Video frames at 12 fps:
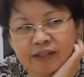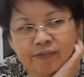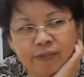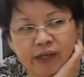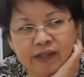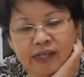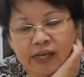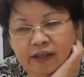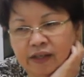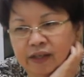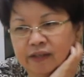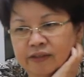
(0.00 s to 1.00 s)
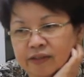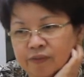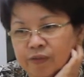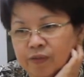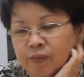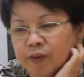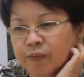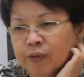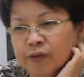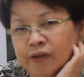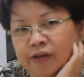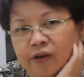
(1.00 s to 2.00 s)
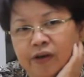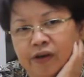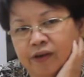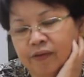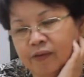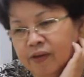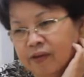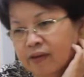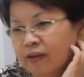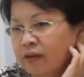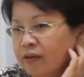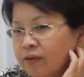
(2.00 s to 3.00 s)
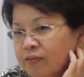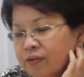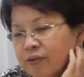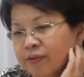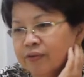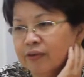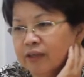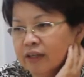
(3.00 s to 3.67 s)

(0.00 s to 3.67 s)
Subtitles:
be exciting some of the people they're talking with on the phone,